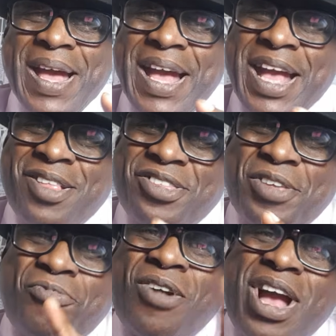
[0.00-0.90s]
And I
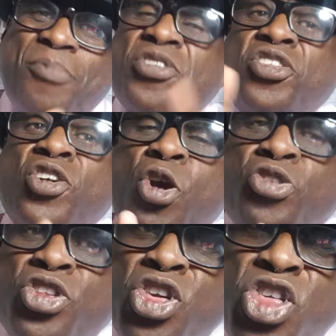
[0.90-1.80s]
said, right, I'm just going to go
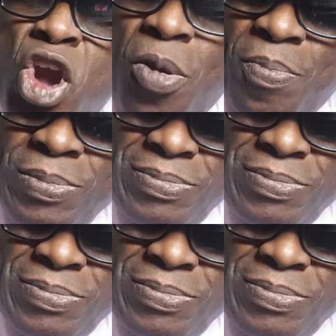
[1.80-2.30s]
to the shop.